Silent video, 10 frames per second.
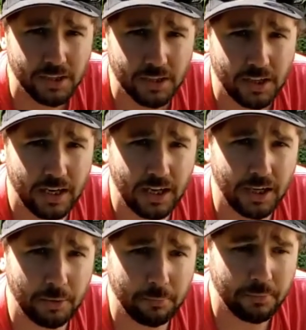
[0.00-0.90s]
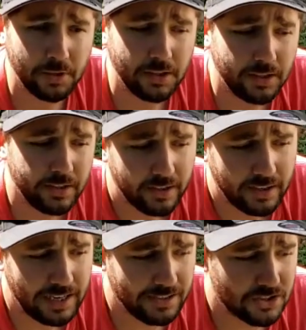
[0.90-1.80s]

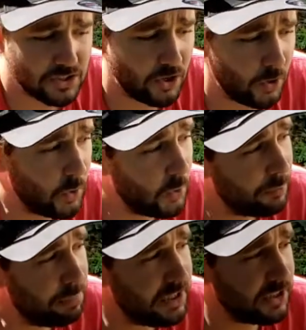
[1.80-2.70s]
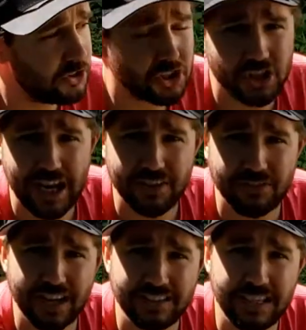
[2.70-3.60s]
And so being just shy of
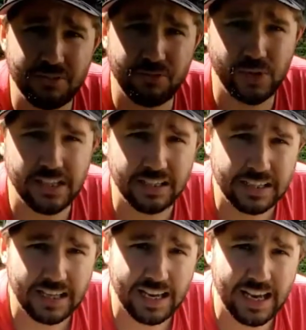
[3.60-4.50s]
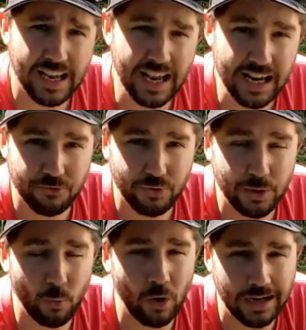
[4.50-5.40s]
19 feet, 8
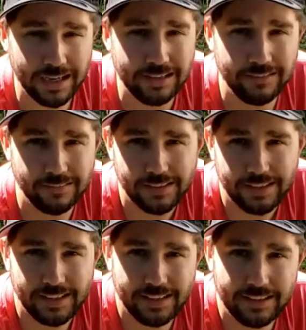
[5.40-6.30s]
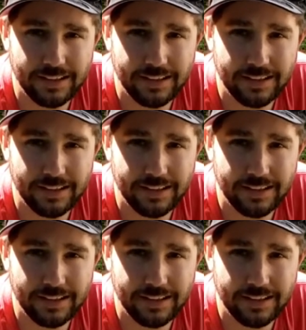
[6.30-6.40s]
feet wide, it